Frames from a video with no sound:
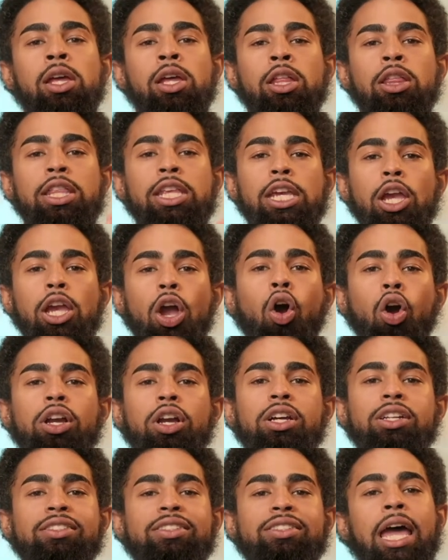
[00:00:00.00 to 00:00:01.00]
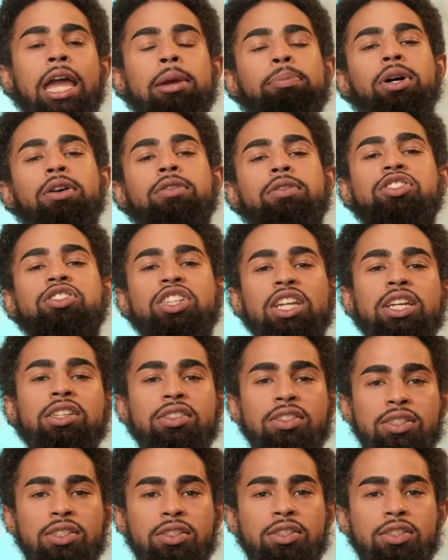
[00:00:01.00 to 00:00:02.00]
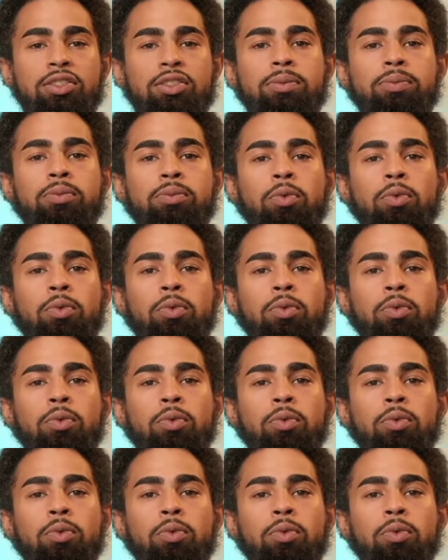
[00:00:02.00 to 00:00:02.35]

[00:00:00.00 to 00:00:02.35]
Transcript: the archetype of Jesus